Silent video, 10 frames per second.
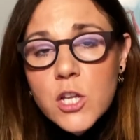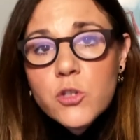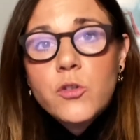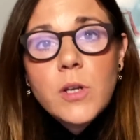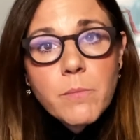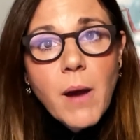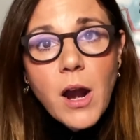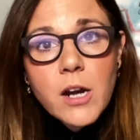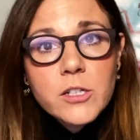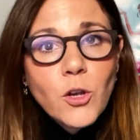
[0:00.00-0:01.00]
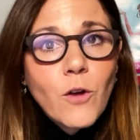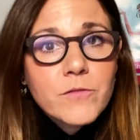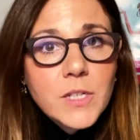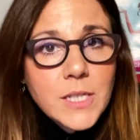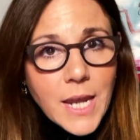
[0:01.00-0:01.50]
during part of
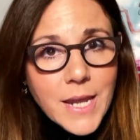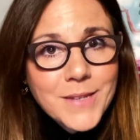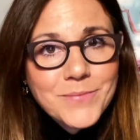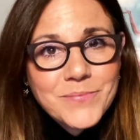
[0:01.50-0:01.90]
the day.